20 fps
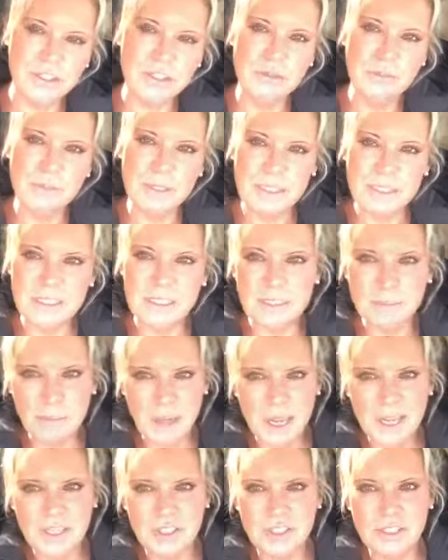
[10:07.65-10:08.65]
to business
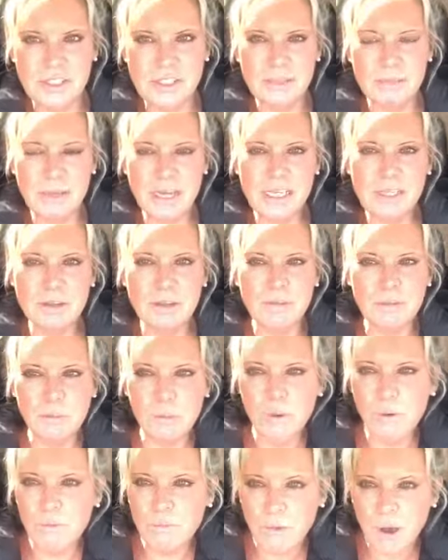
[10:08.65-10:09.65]
pages to make them
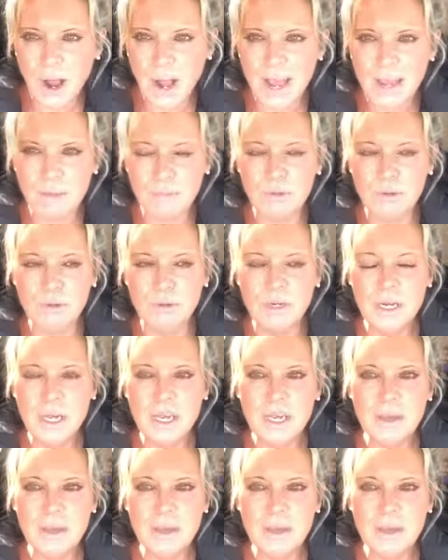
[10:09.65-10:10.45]
more viable